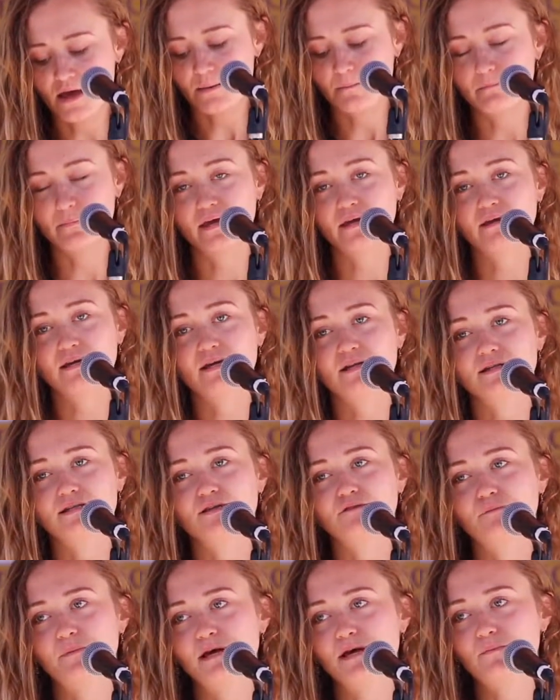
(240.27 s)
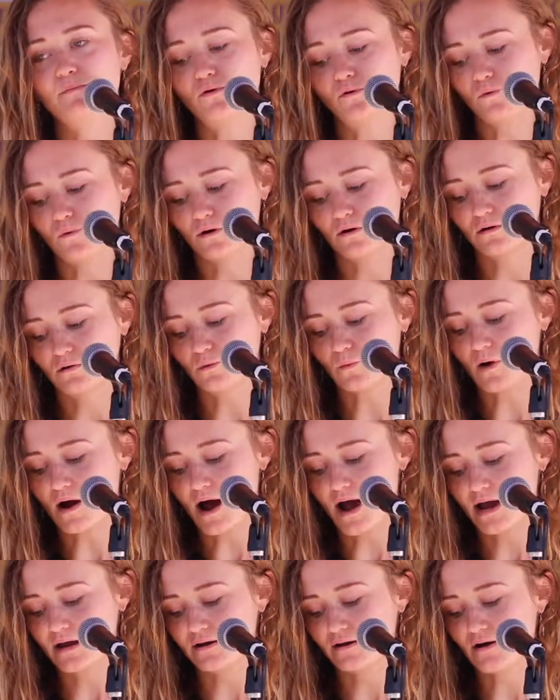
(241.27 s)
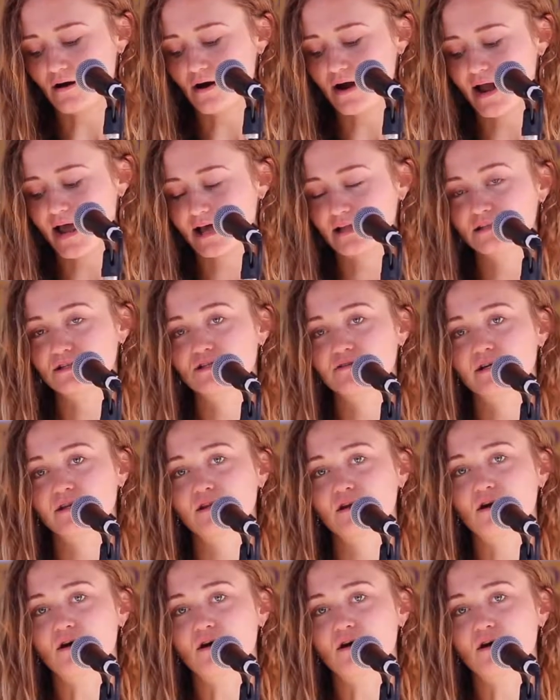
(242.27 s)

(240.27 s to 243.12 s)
Millions of people worldwide are answering the